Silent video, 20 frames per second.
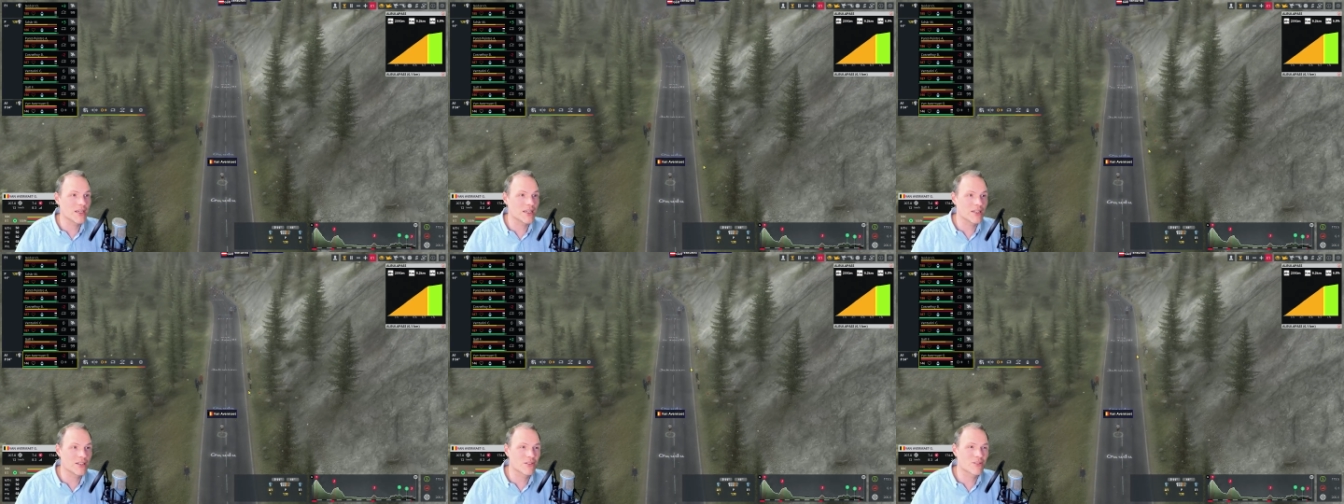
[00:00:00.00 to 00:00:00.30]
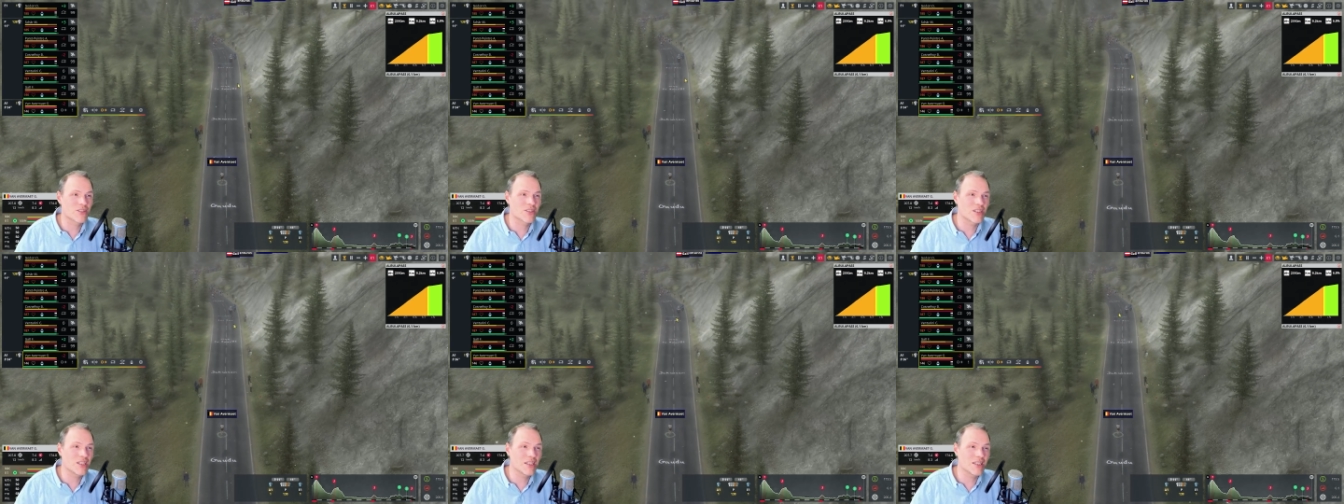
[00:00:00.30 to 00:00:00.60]
And you
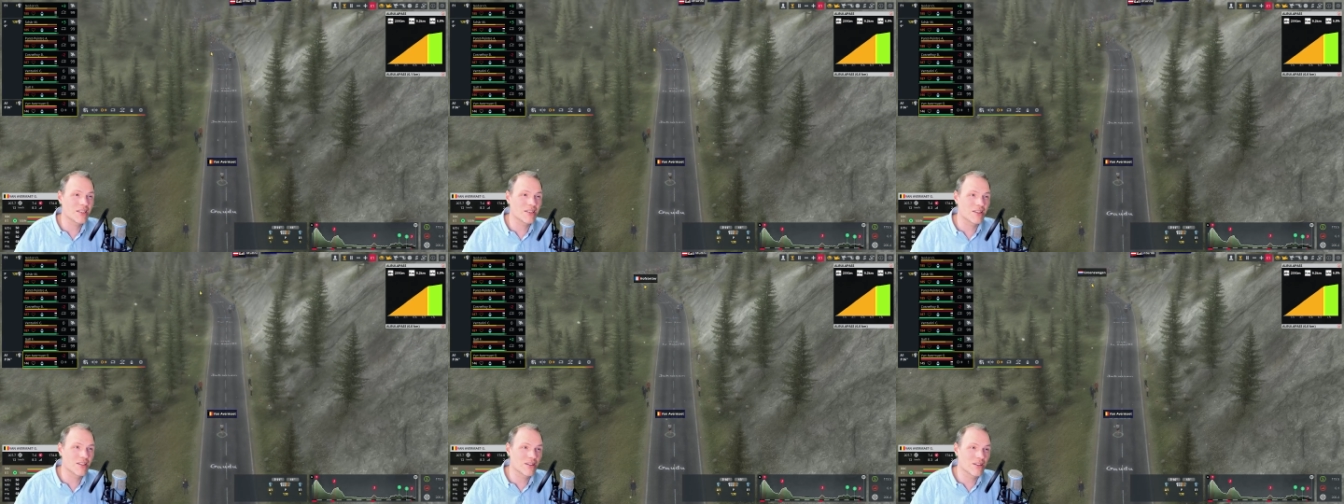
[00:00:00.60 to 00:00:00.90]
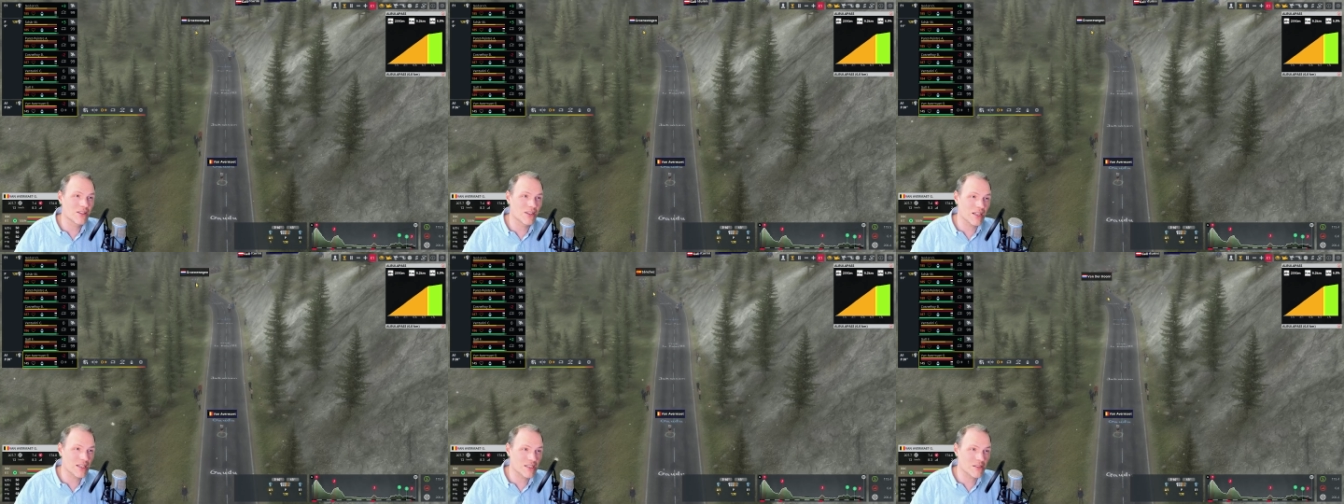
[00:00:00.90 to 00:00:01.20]
see,
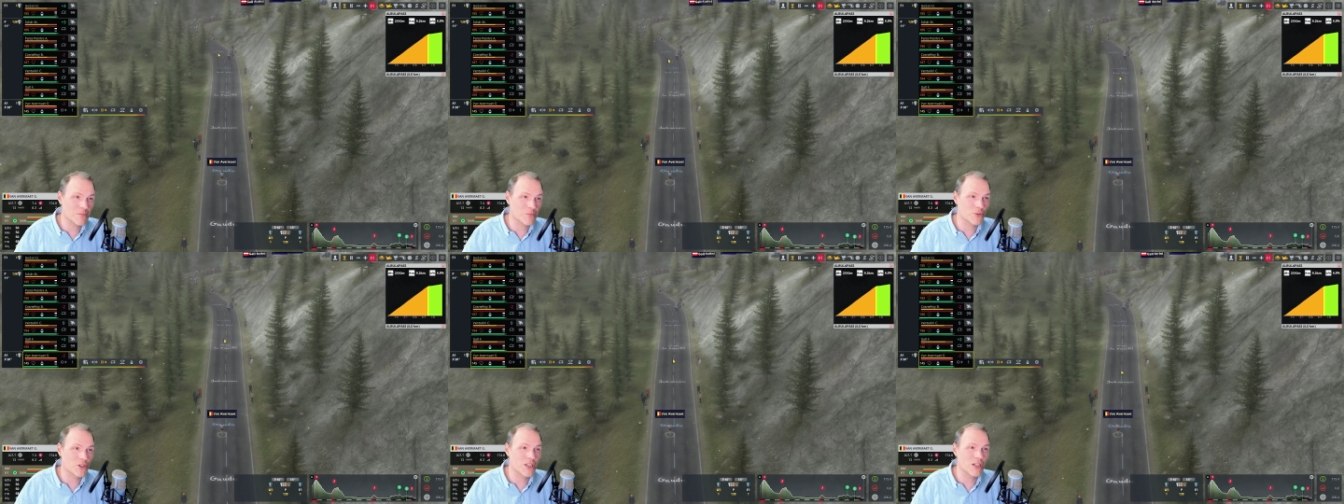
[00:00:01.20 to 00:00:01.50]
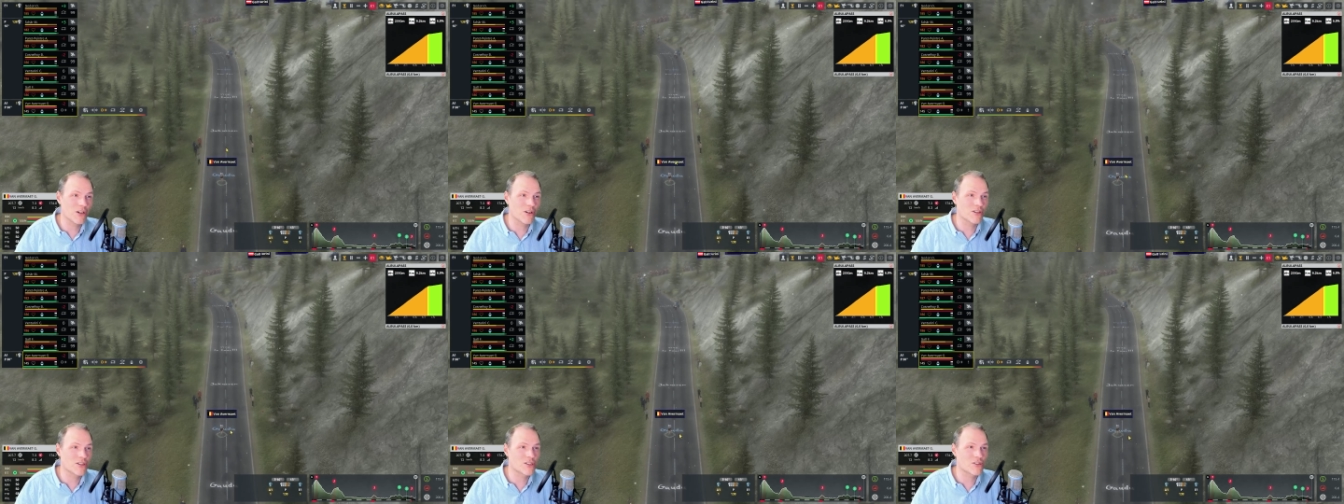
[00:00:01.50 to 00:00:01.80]
that's a pretty
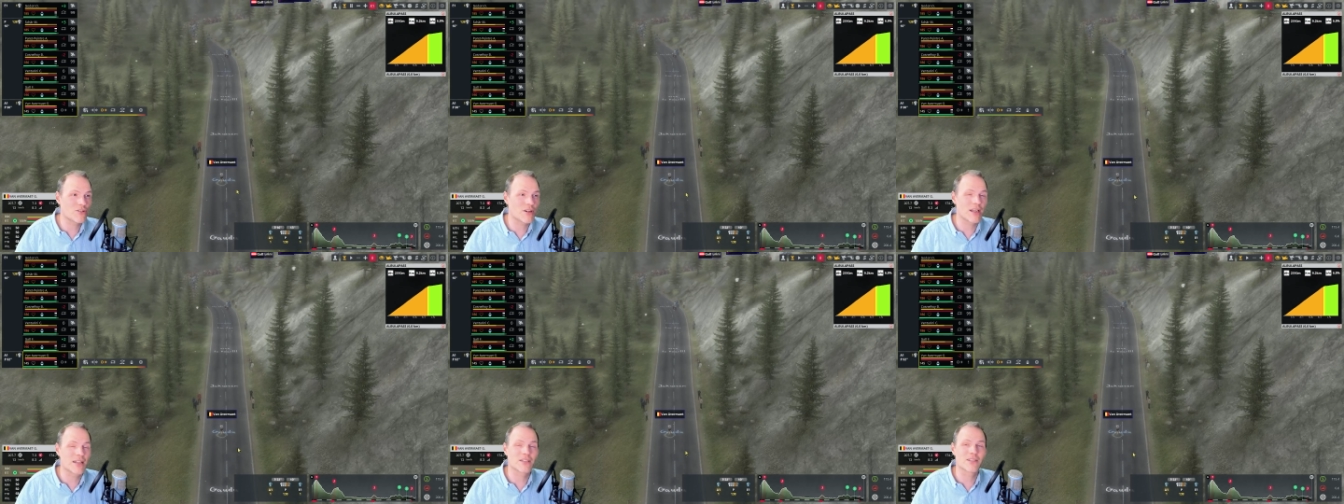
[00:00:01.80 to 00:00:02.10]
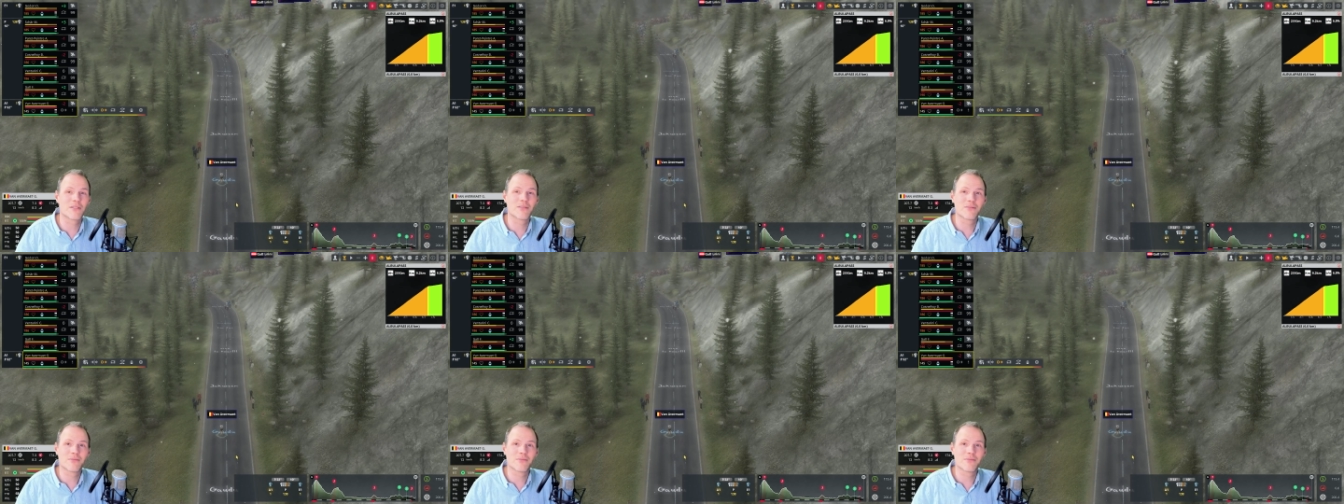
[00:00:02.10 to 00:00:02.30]
long straight.